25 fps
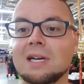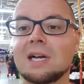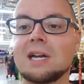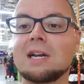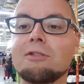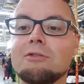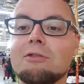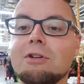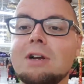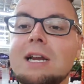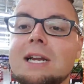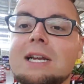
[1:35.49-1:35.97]

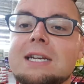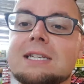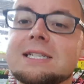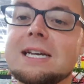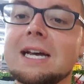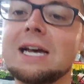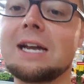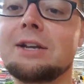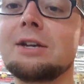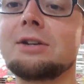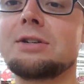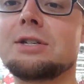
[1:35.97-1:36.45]
And I really need to
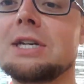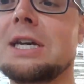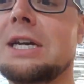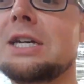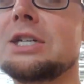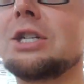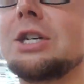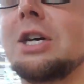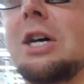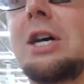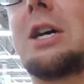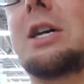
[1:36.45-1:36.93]
get a new
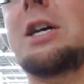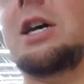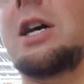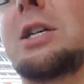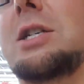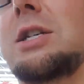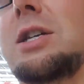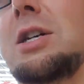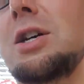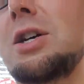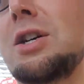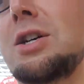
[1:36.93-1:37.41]
t-shirt,
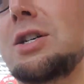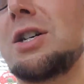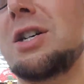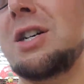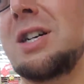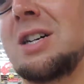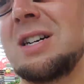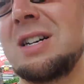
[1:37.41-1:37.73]
because look,